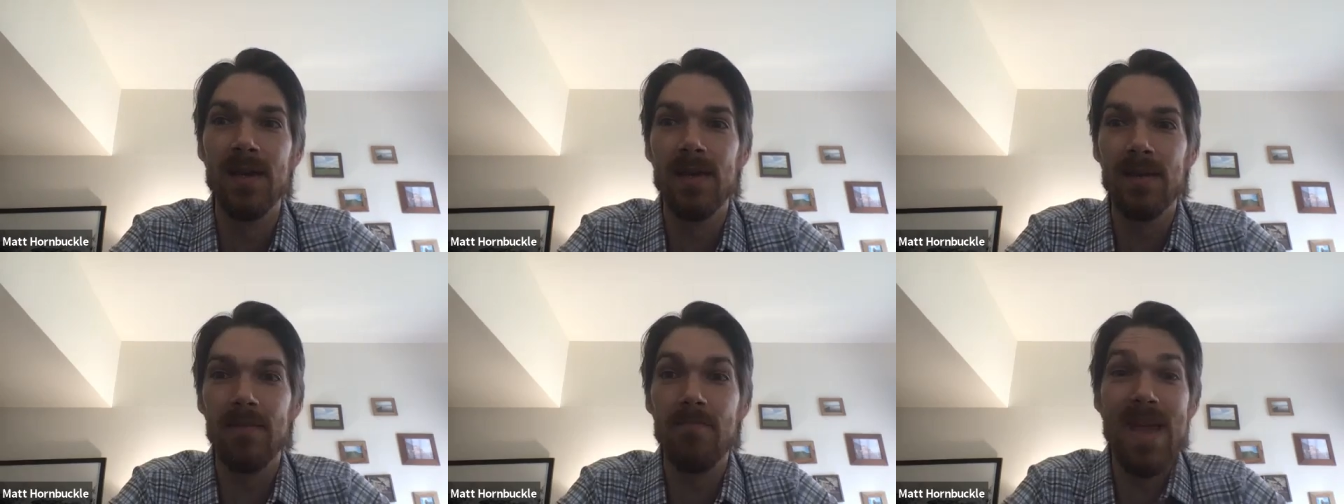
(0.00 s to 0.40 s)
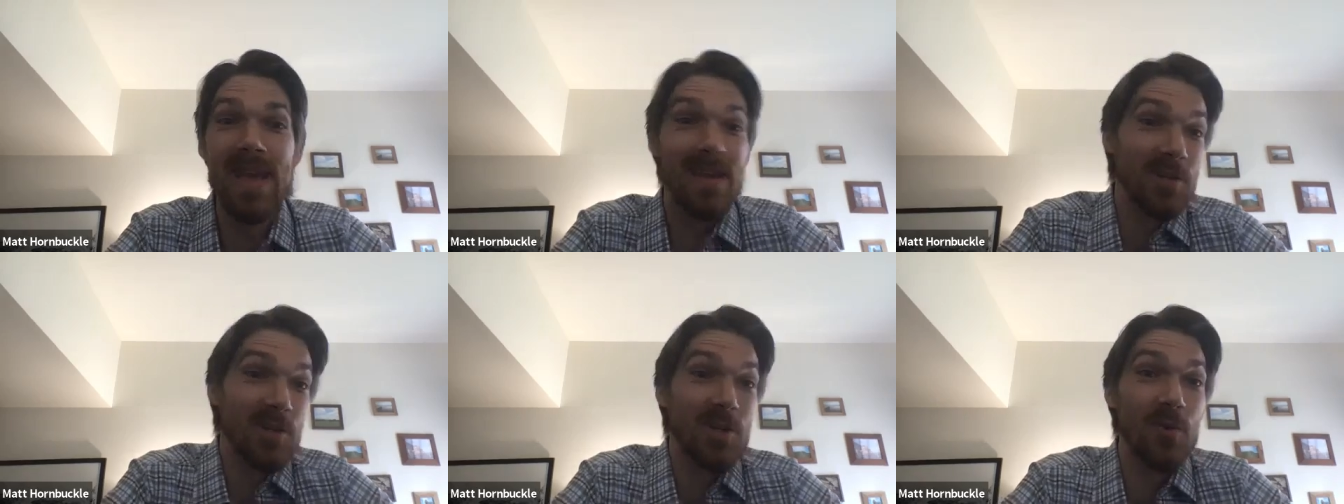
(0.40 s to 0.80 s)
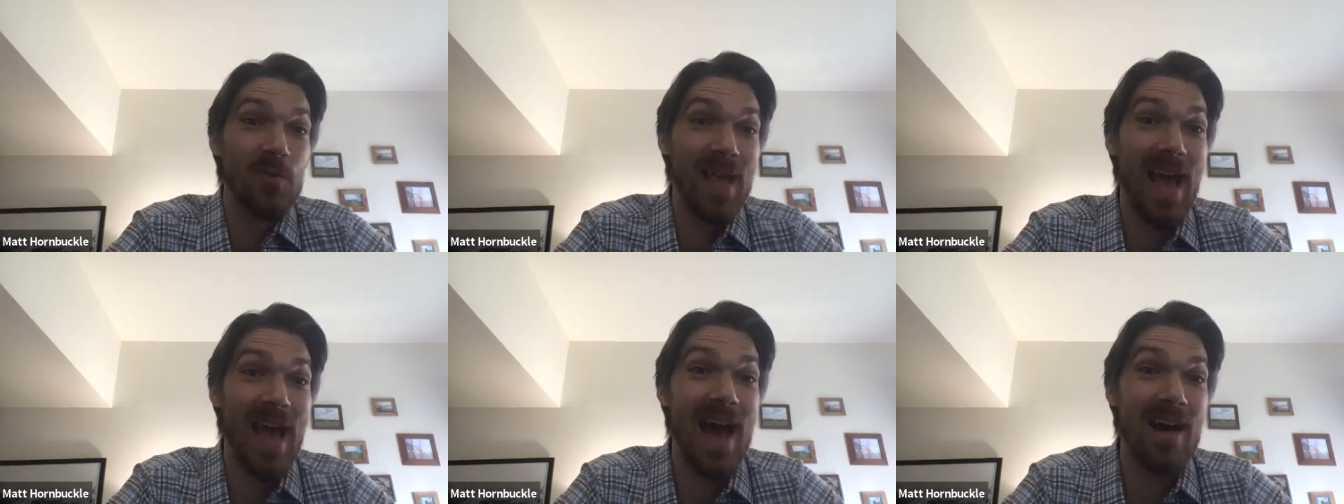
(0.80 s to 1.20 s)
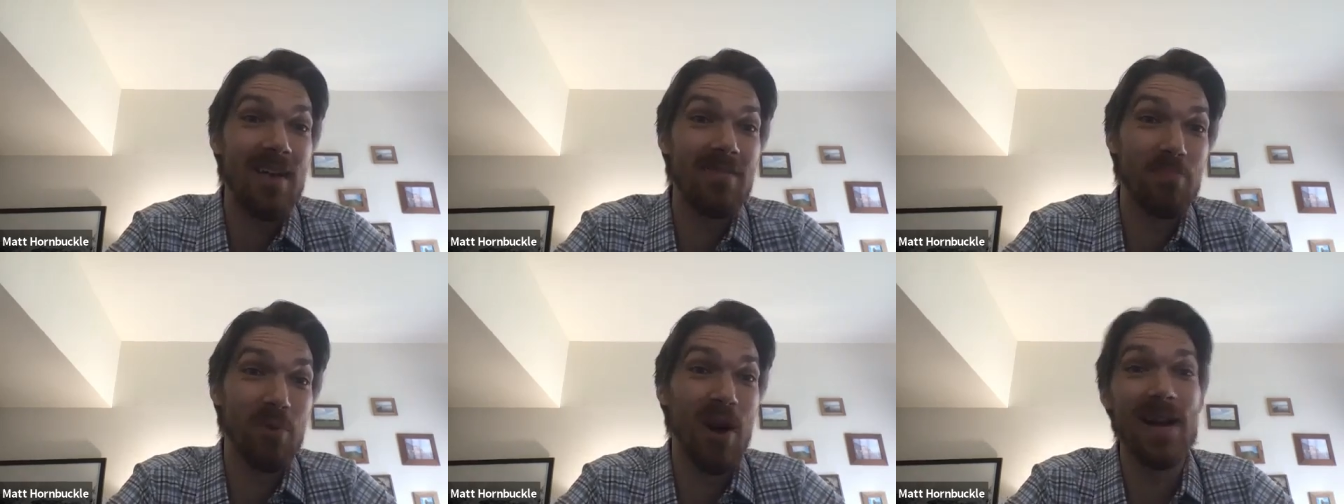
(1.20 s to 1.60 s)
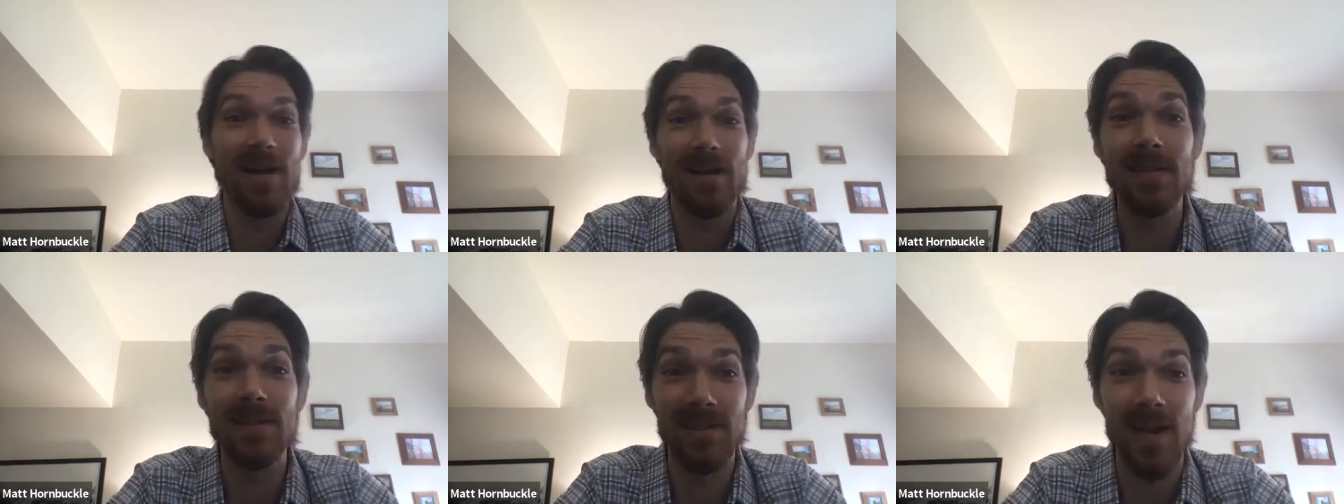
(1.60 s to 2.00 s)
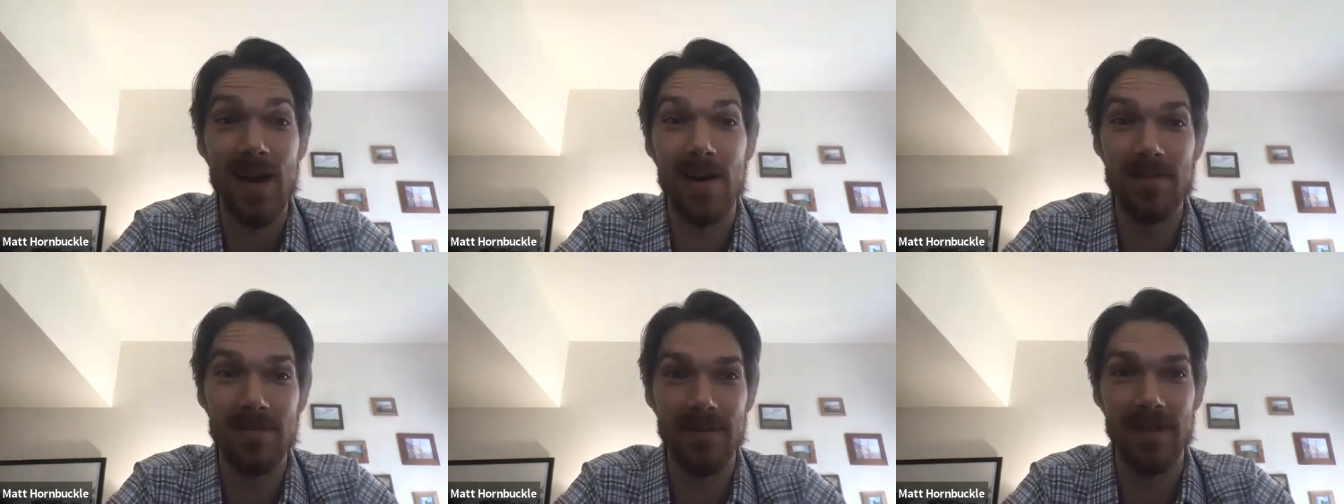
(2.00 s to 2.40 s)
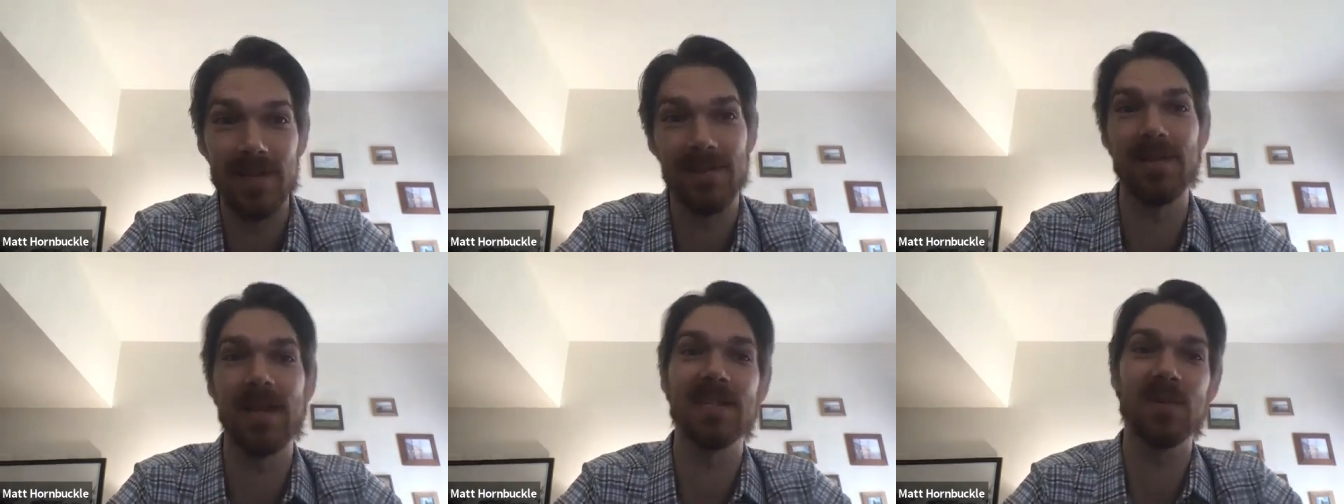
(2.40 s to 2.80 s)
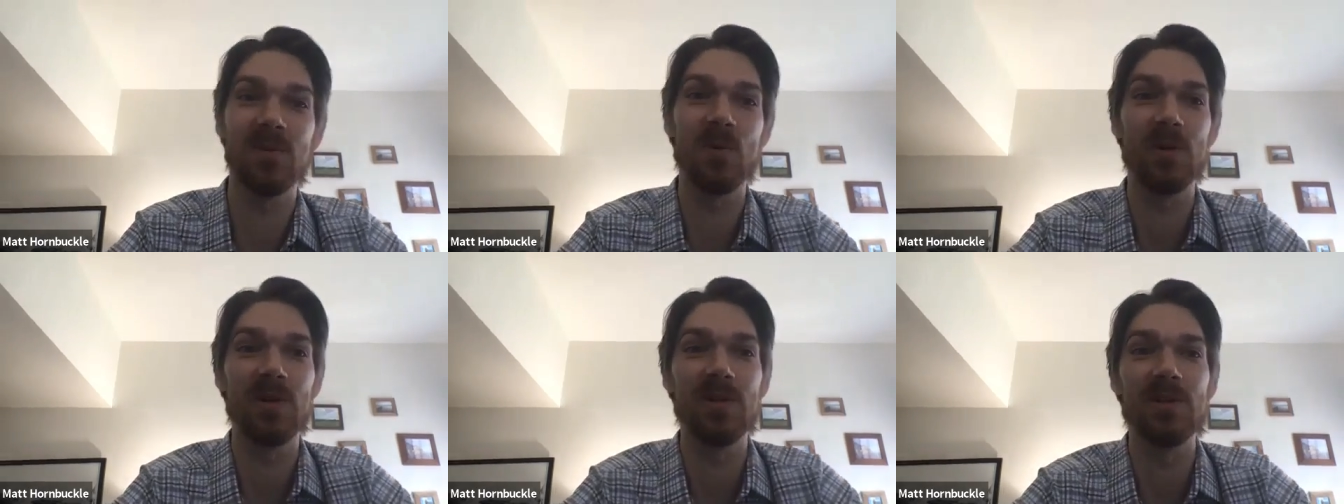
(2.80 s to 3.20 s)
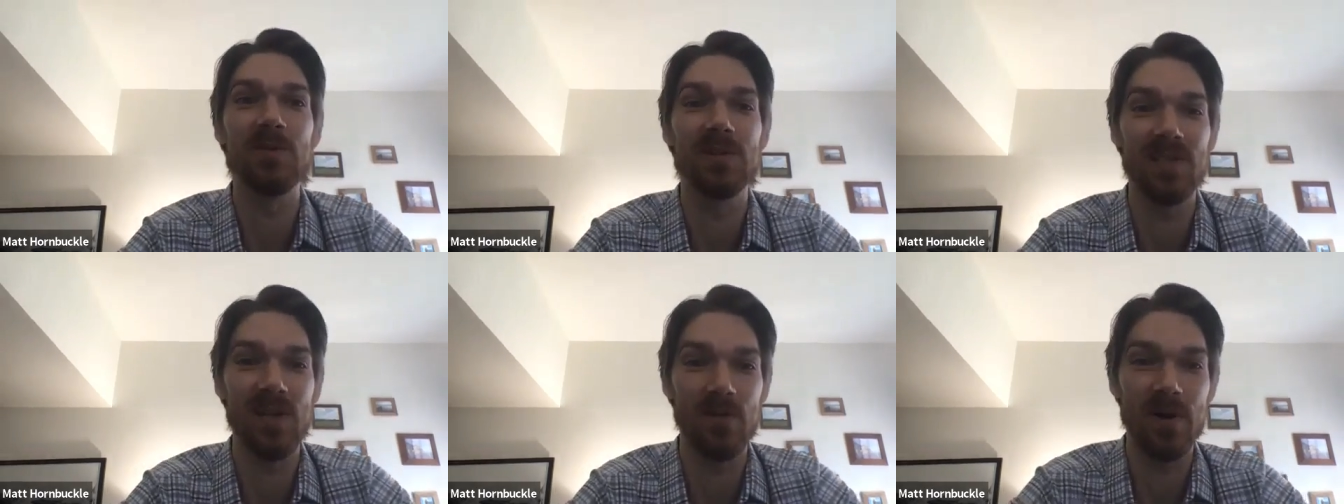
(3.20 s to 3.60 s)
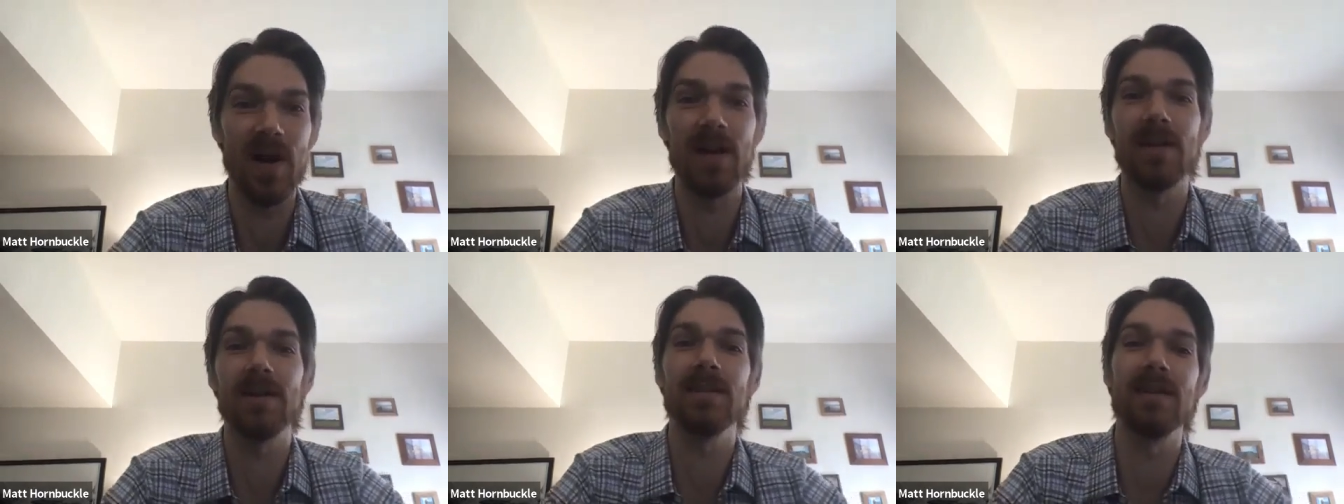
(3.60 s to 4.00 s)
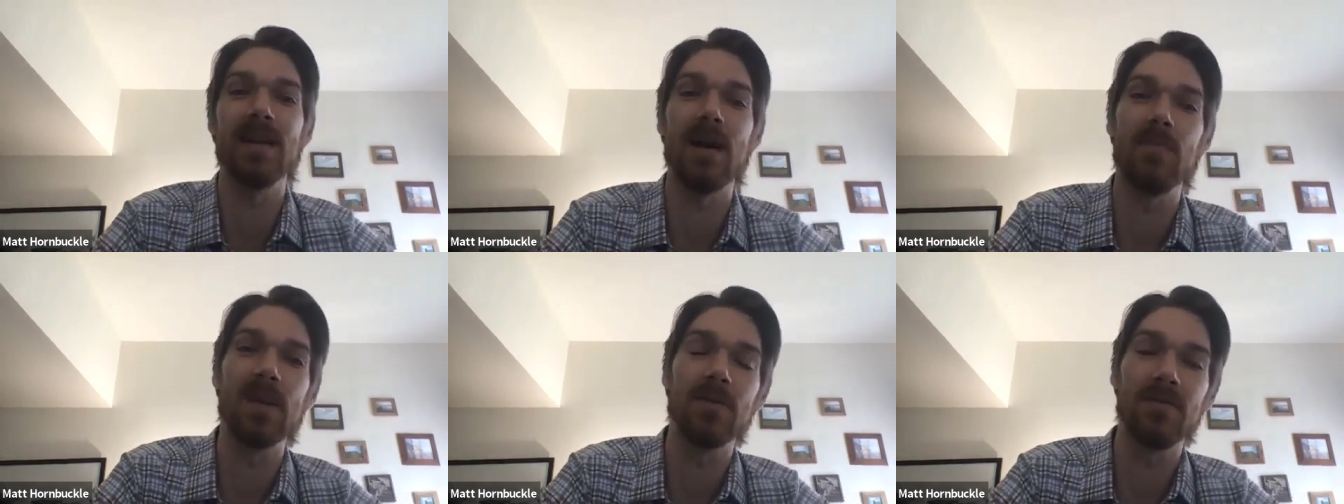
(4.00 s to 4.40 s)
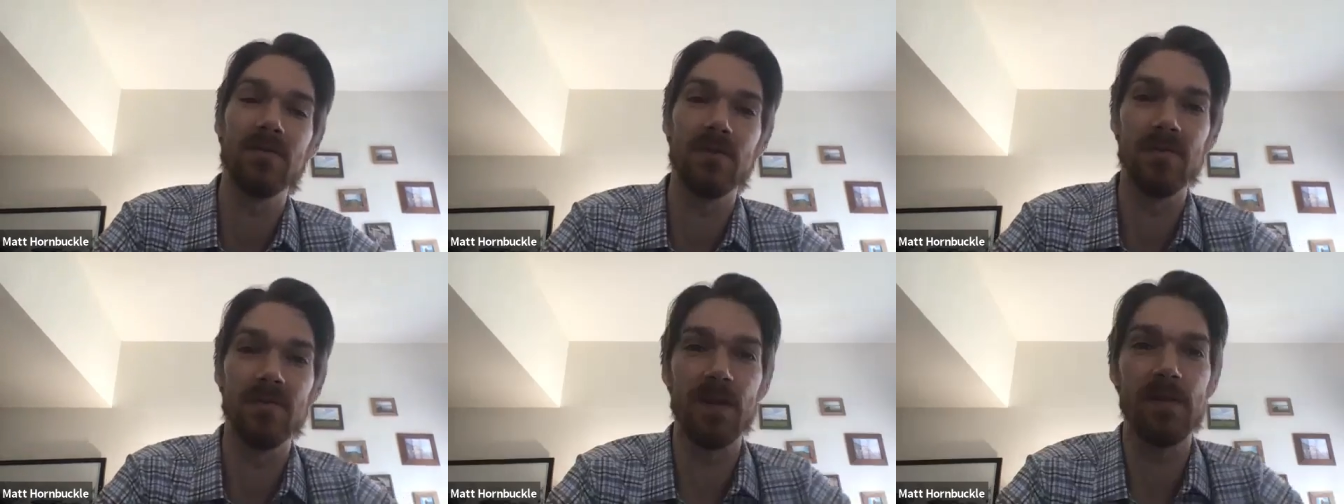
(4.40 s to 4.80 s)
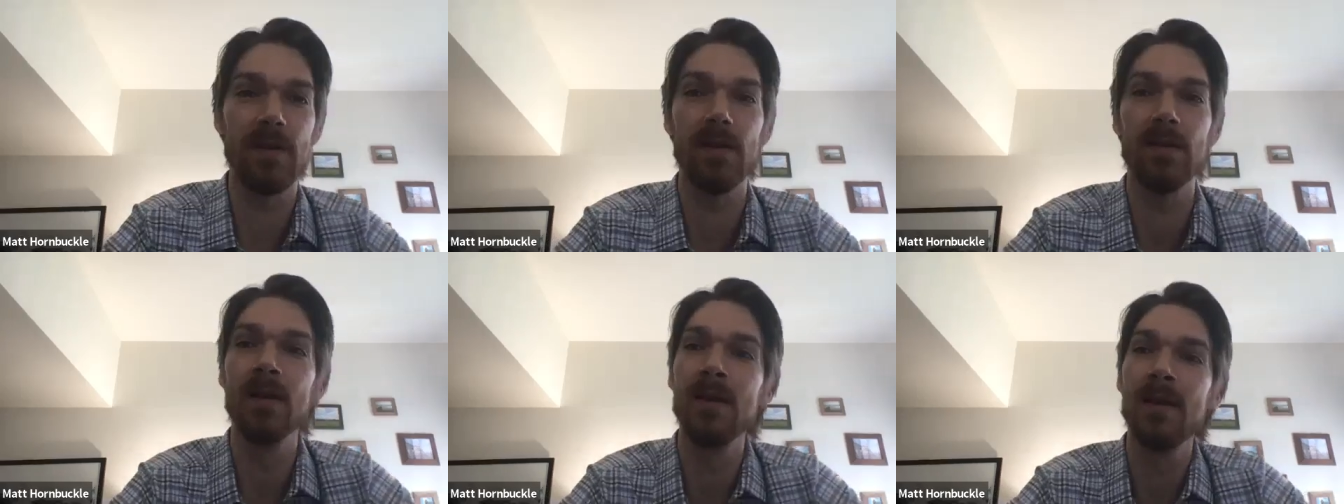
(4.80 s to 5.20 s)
making sure we have product to sell, right? So the last thing we want to do is sell product and not be able to fulfill it.